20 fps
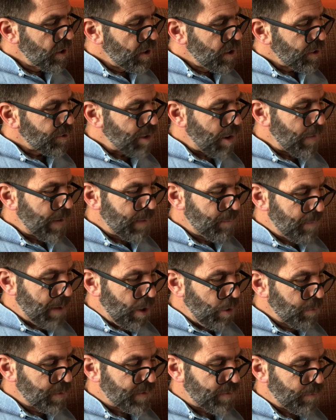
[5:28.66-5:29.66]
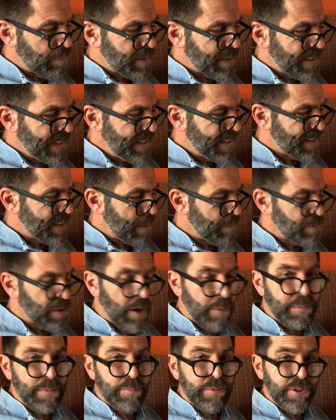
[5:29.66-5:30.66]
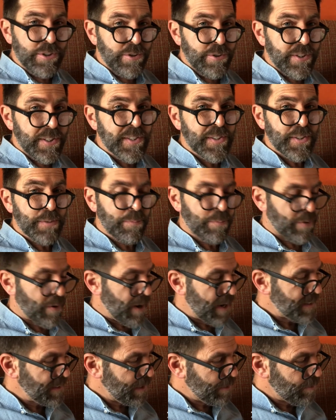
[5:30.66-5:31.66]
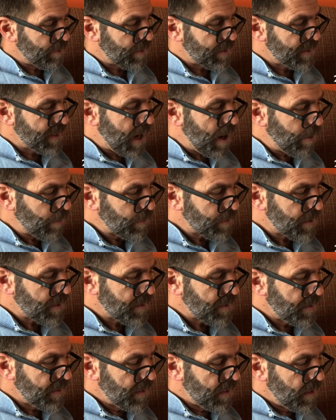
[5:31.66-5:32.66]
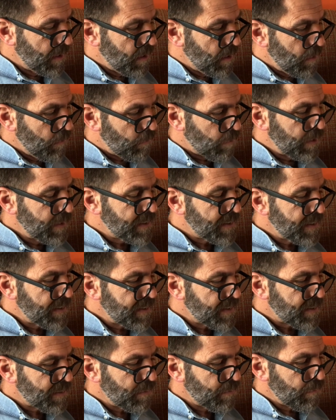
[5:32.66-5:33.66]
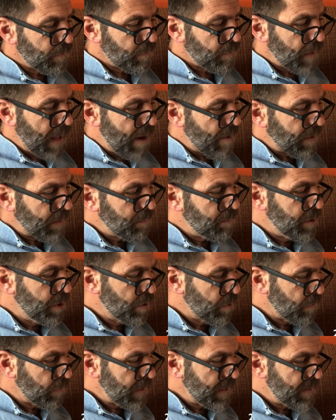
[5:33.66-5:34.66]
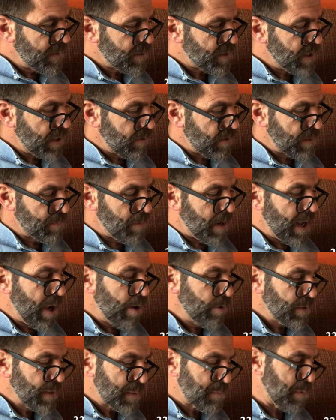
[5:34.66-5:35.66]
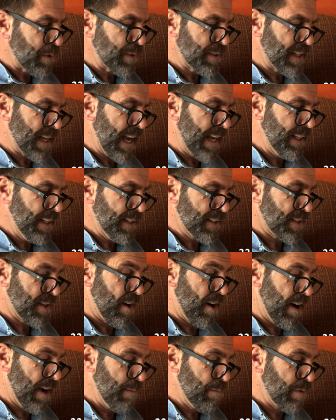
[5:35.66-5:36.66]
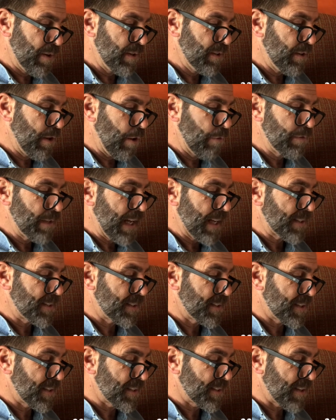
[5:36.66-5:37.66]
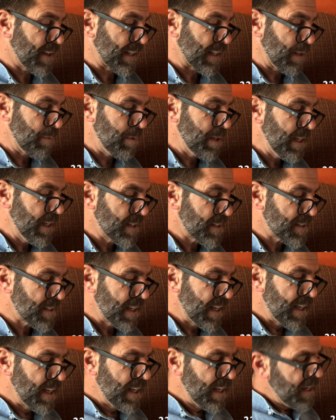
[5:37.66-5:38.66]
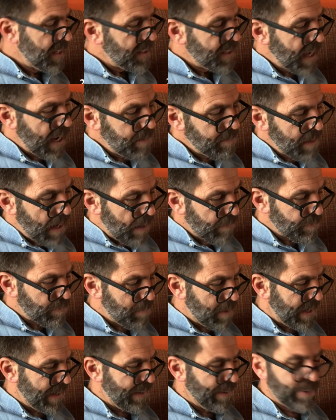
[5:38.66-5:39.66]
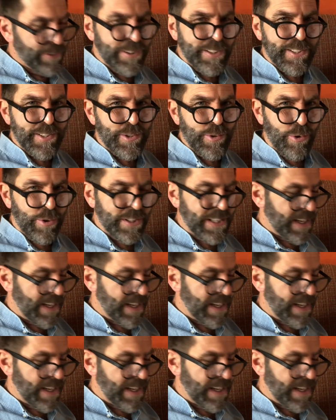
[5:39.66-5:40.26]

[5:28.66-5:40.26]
Growing bulbs from seed sometimes produces surprising results. For instance, flowering beautifully this year is my own spontaneous hybrid of Narcissus cyclamineus, named after my eldest daughter